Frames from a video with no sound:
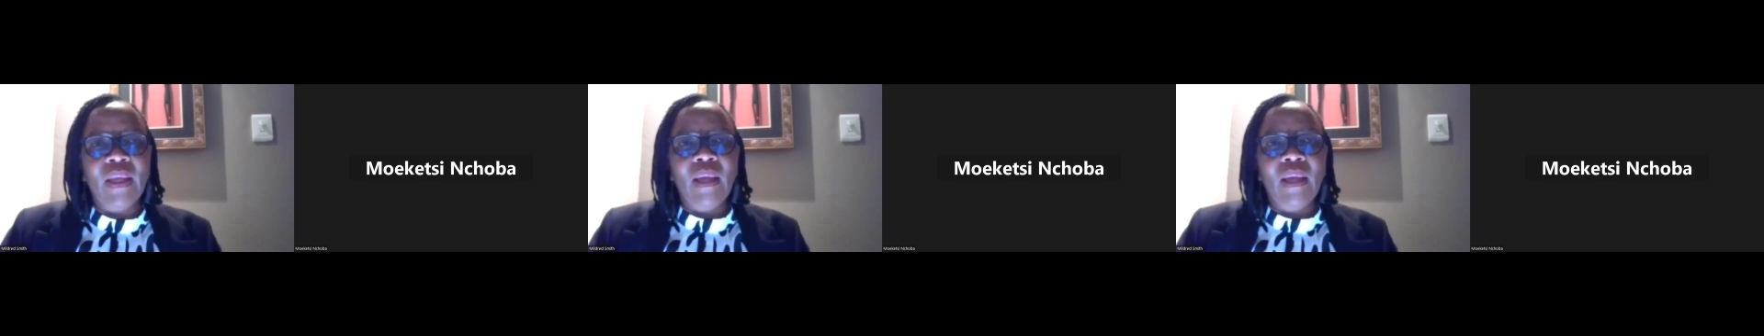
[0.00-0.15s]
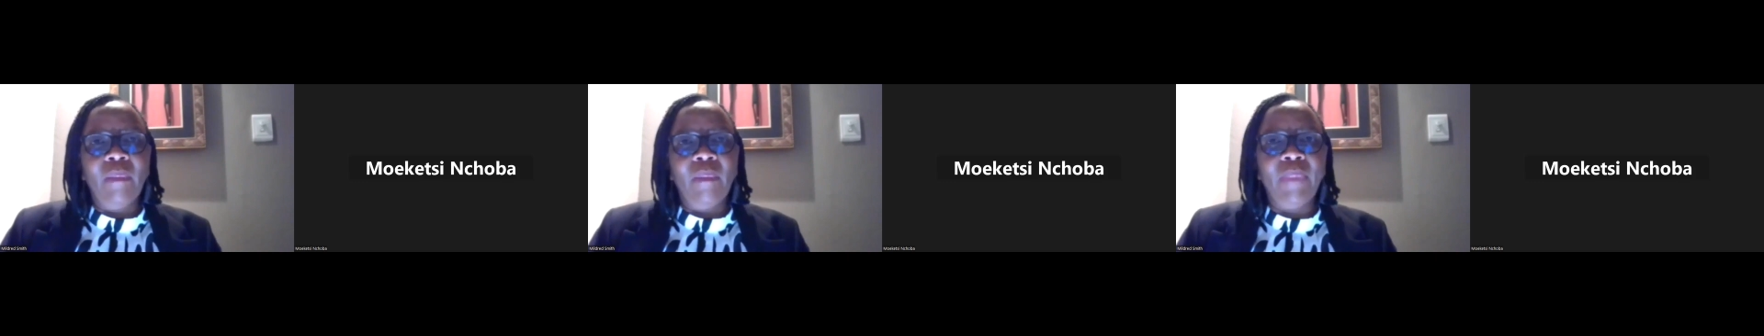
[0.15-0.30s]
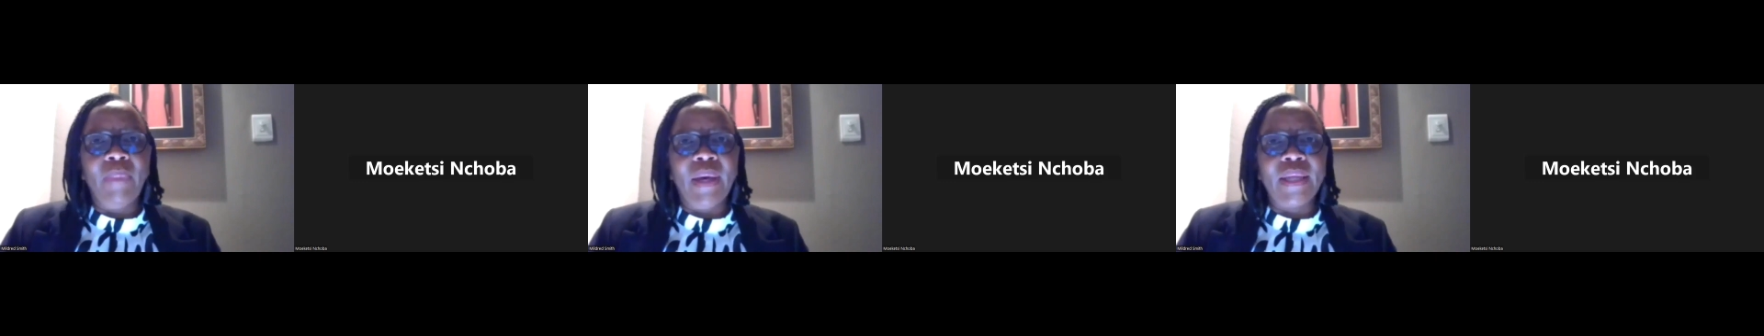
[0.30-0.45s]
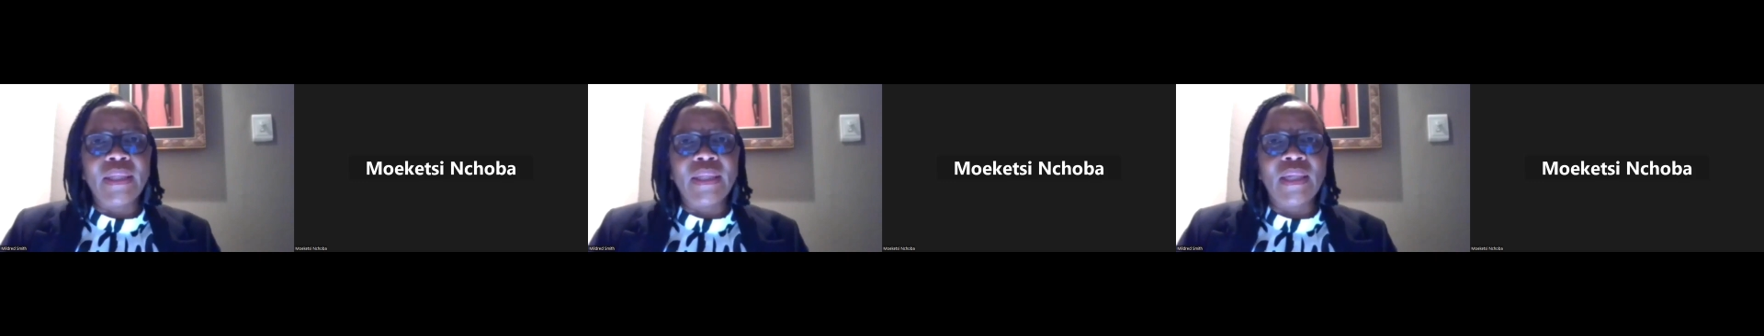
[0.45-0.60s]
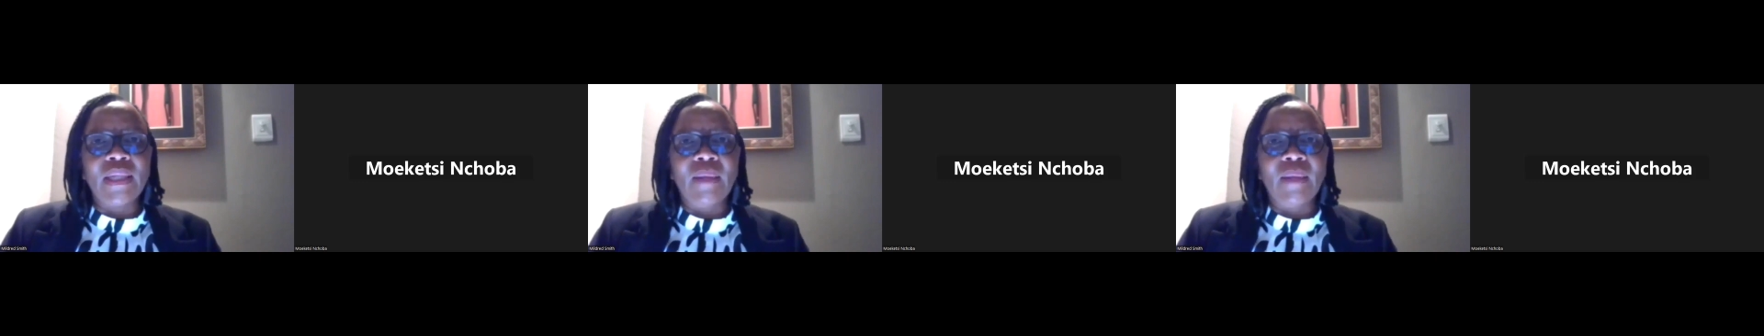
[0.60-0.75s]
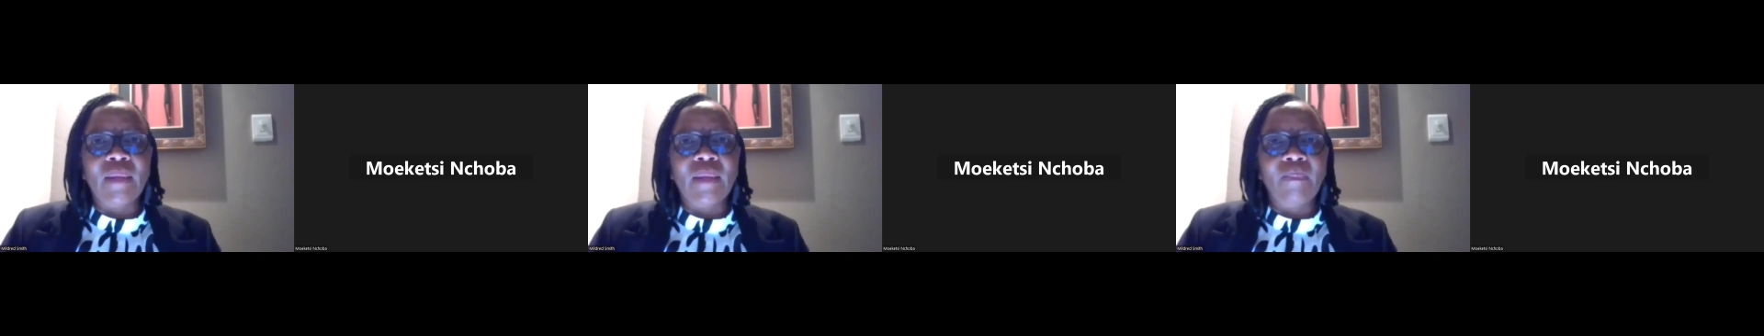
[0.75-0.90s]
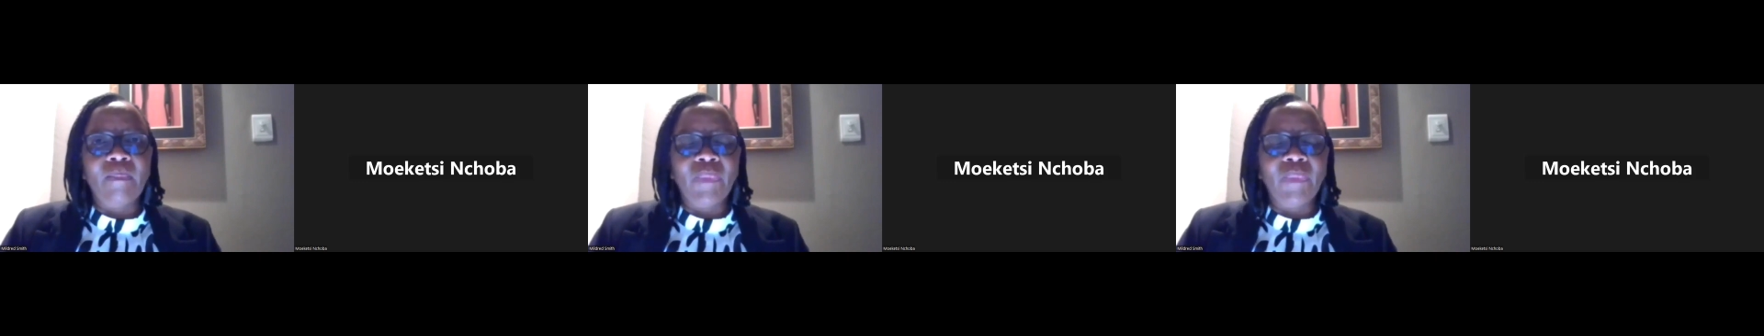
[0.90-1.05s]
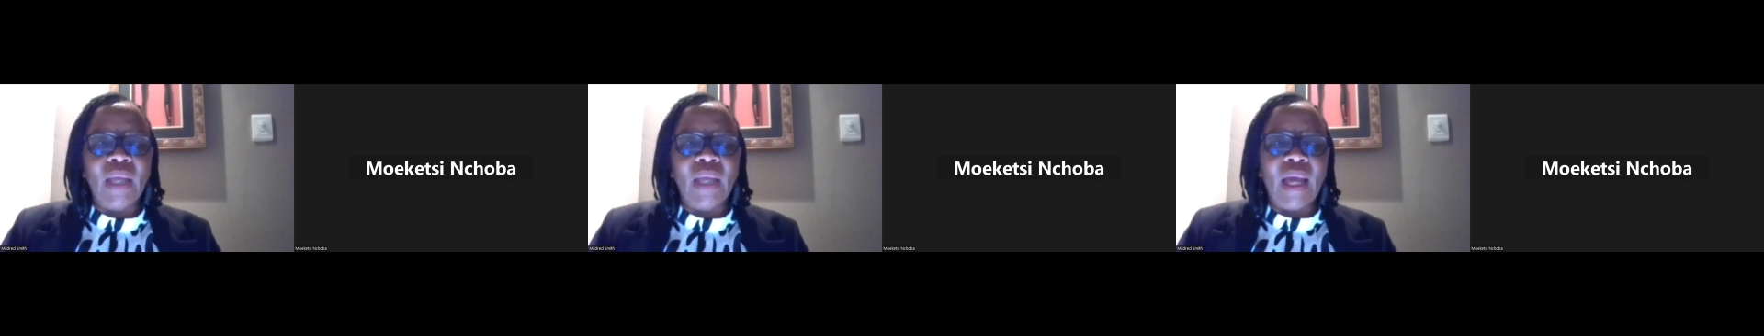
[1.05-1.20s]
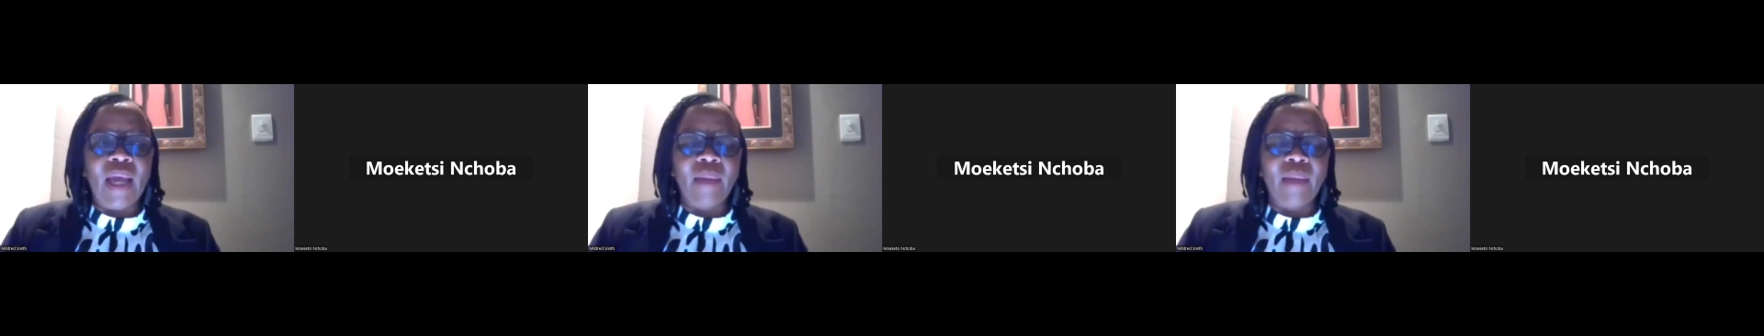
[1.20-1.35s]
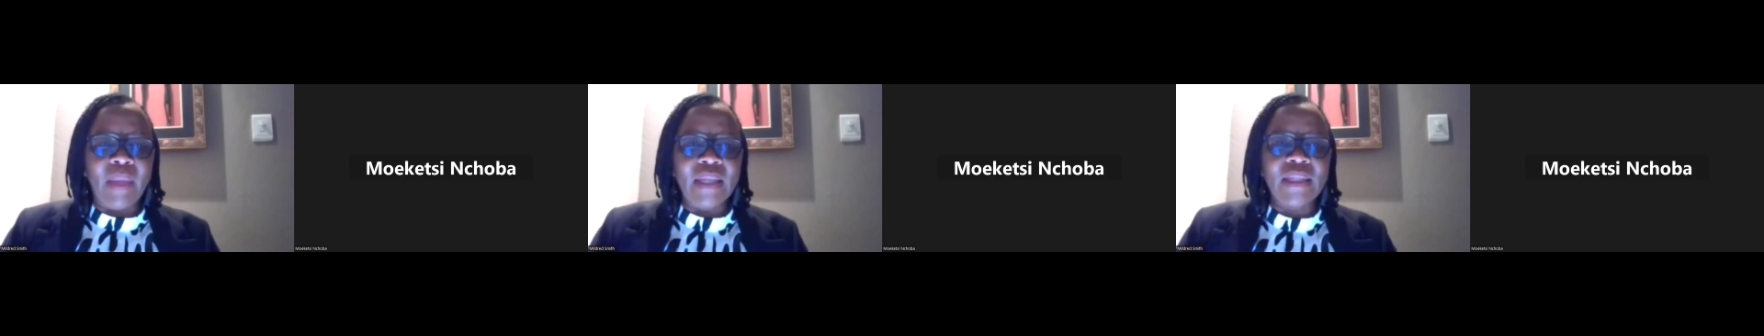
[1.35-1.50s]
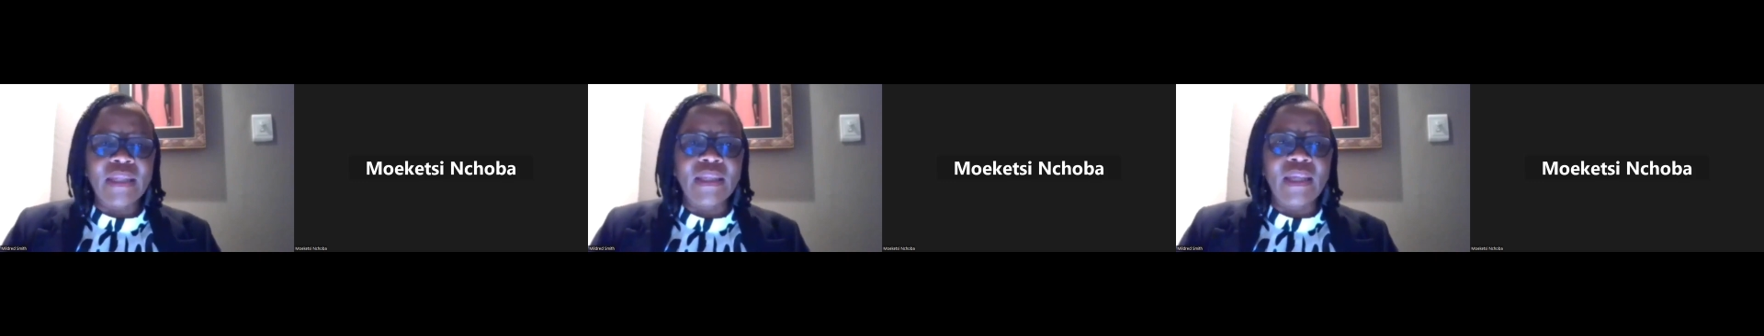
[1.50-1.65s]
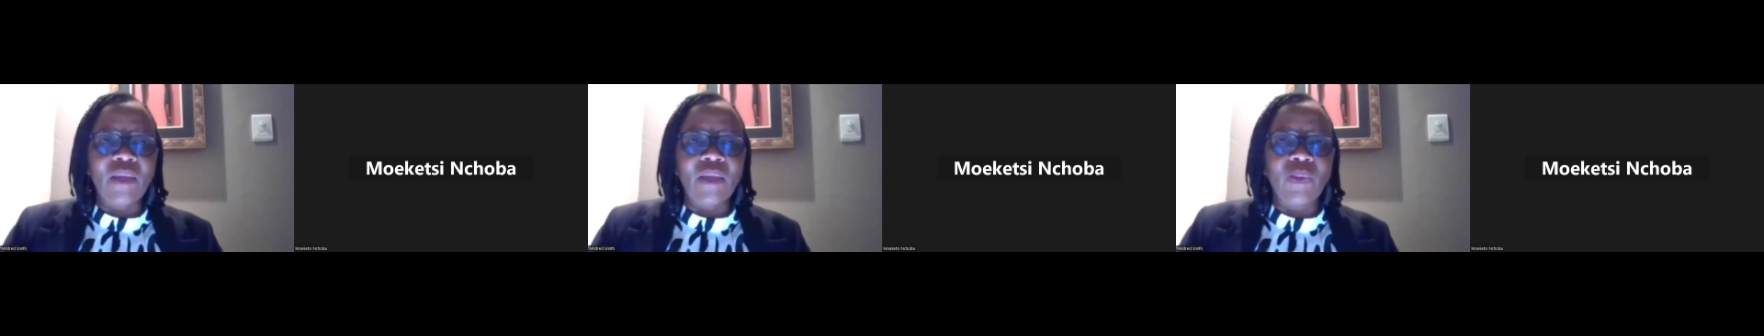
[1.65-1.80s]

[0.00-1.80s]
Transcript: but I must say it